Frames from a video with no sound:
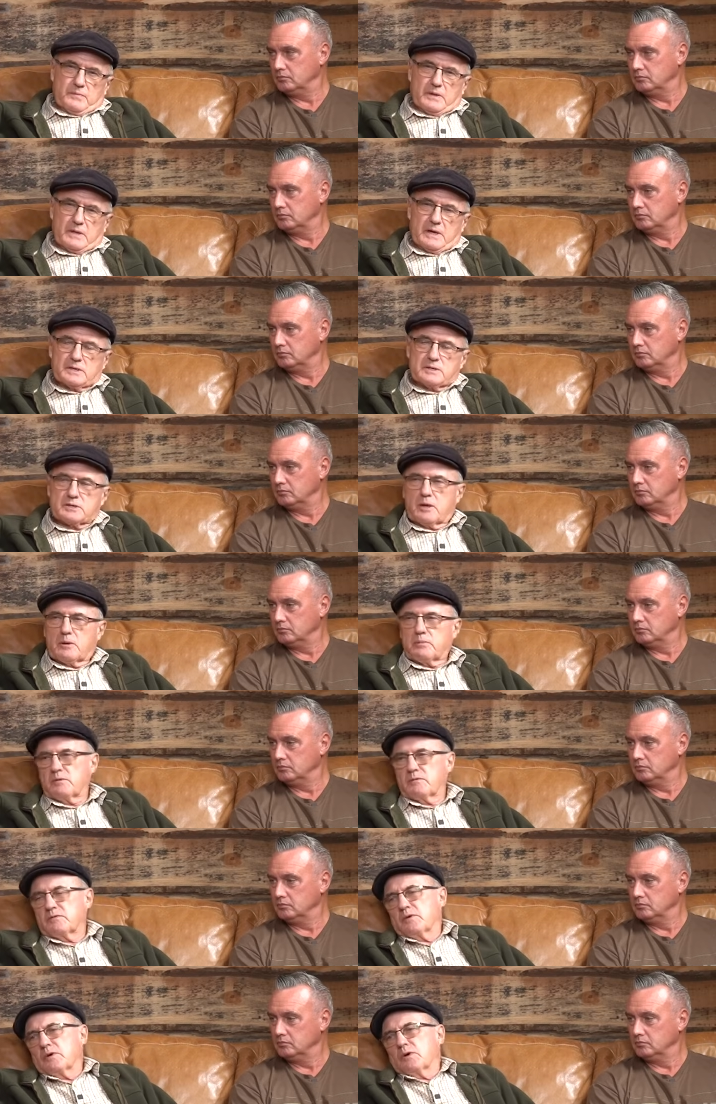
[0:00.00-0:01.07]
Speaker 1: well, that's
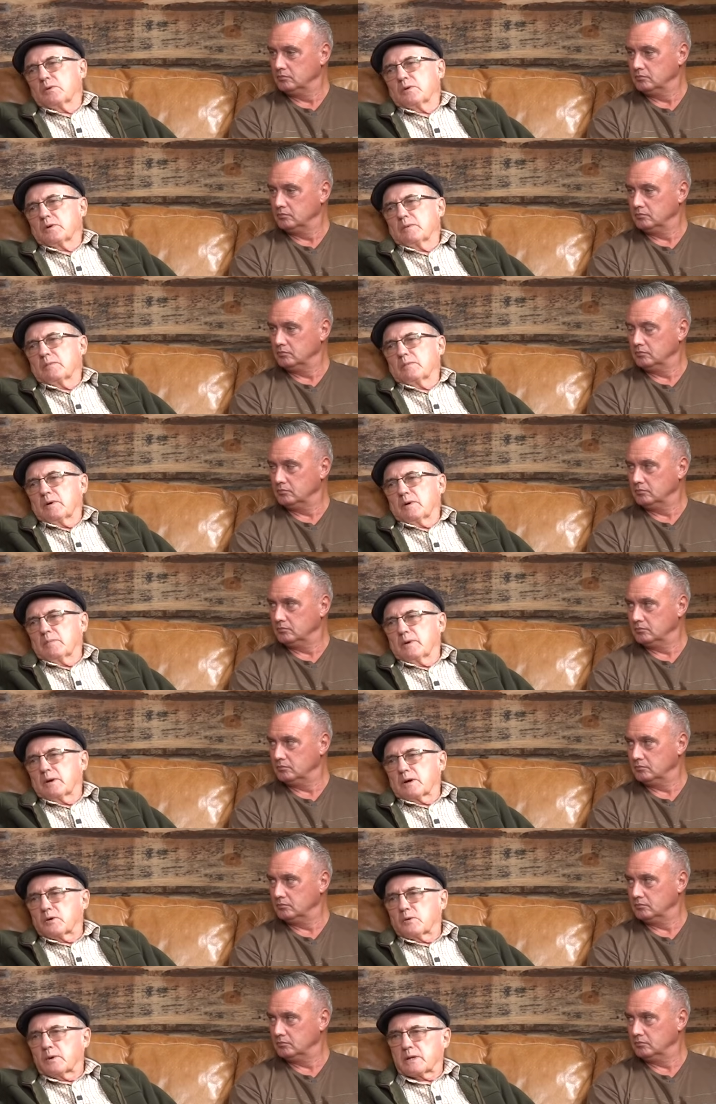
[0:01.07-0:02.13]
stepping forward a, a
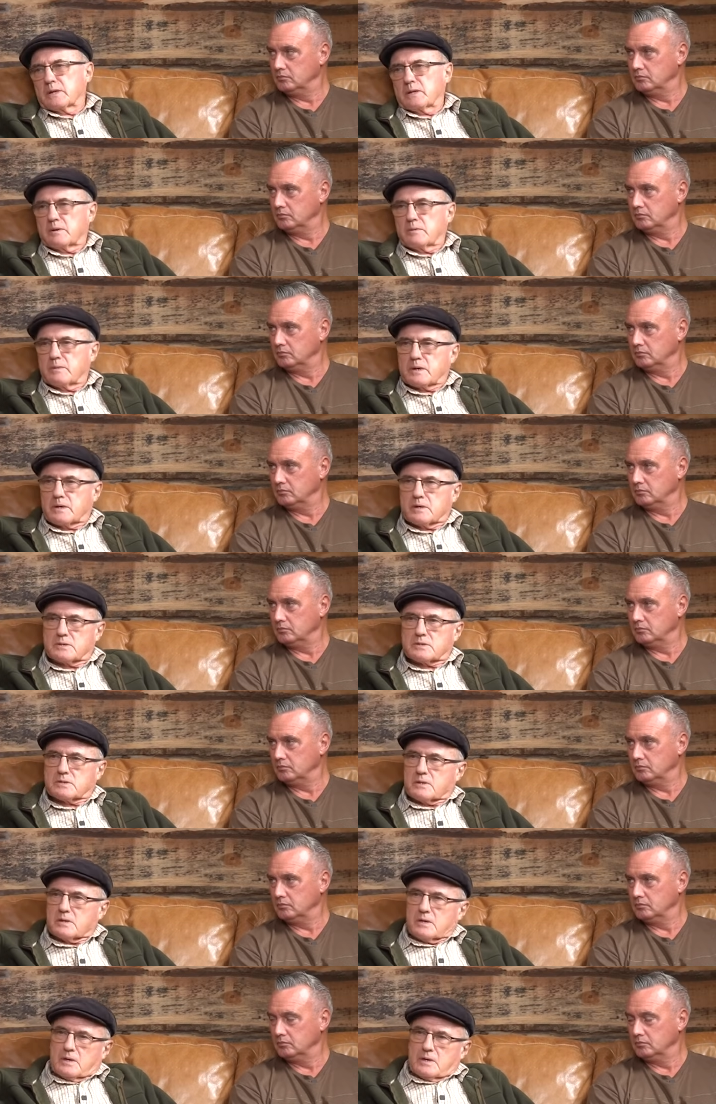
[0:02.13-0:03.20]
bit quickly
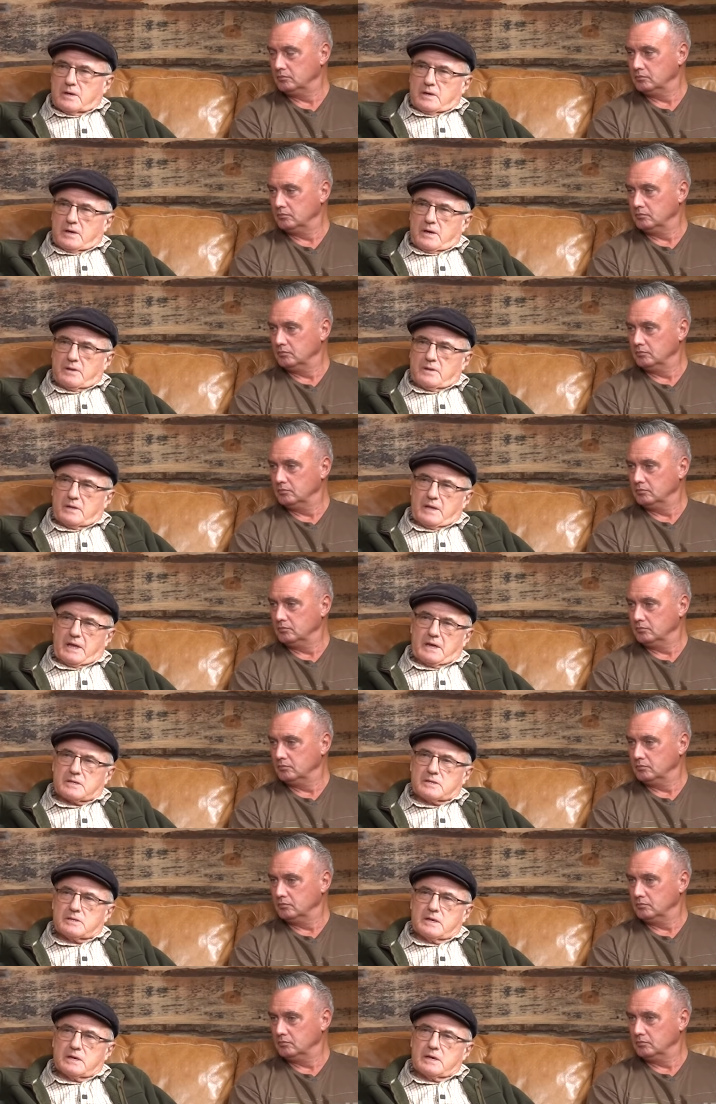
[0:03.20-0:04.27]
because in the
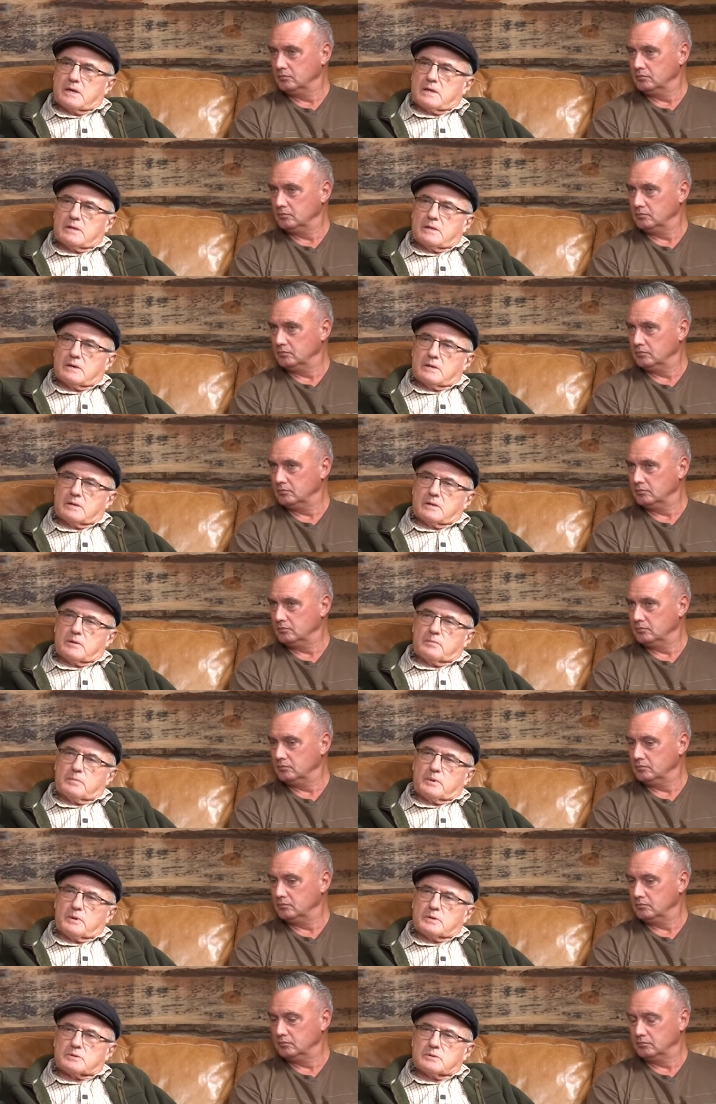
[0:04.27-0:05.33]
next day, the the
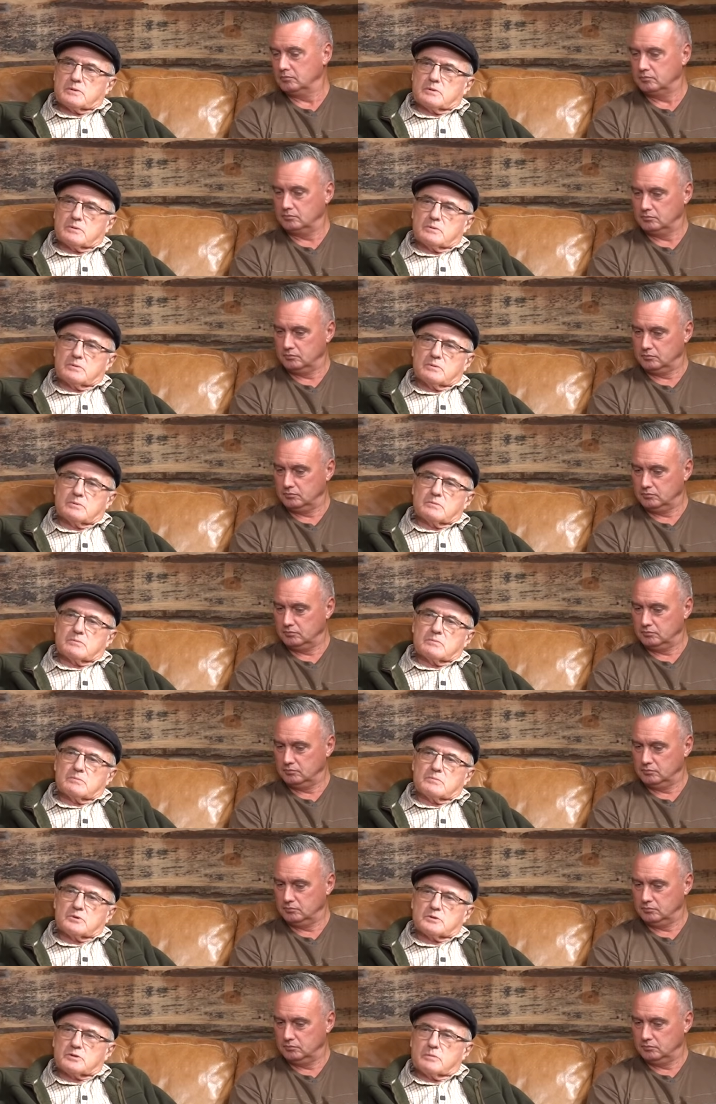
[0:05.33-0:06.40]
person who
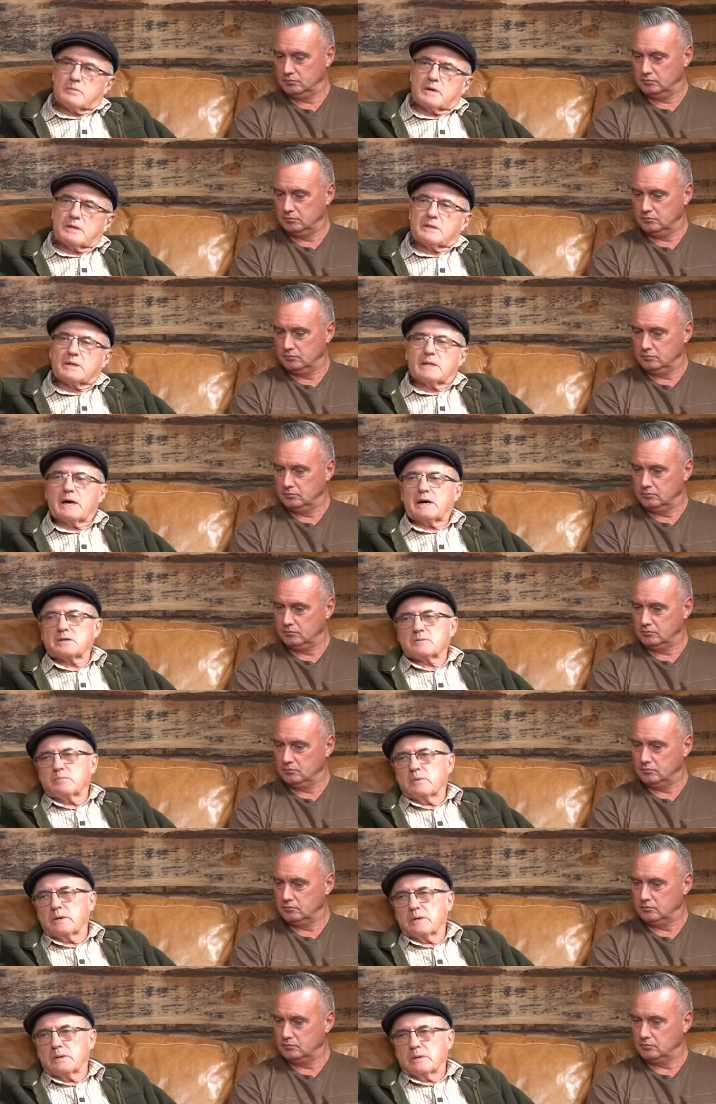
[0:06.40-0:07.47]
must have been the last
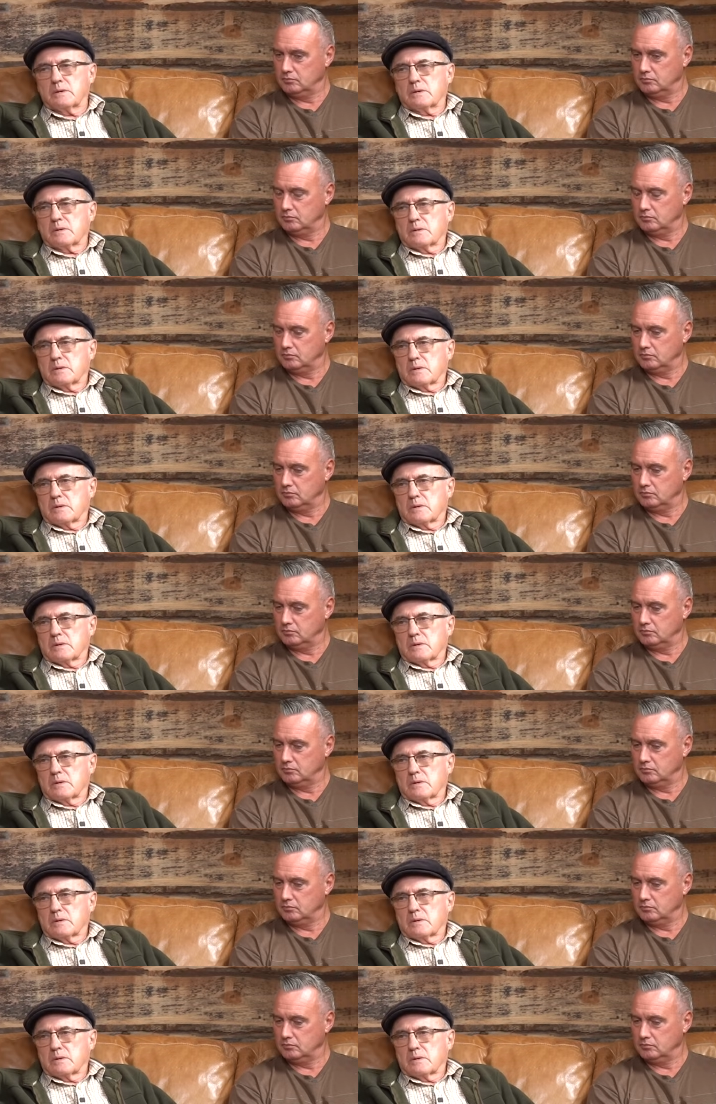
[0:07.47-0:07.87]
bidder